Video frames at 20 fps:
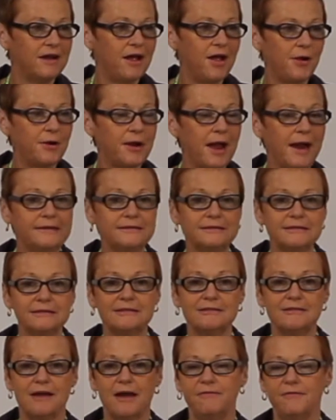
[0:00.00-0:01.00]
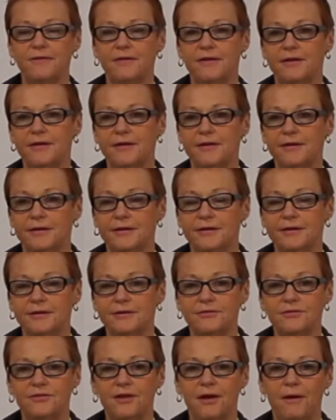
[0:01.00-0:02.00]
all kinds of stuff.
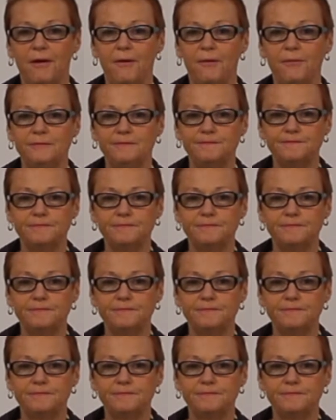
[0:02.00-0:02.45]
So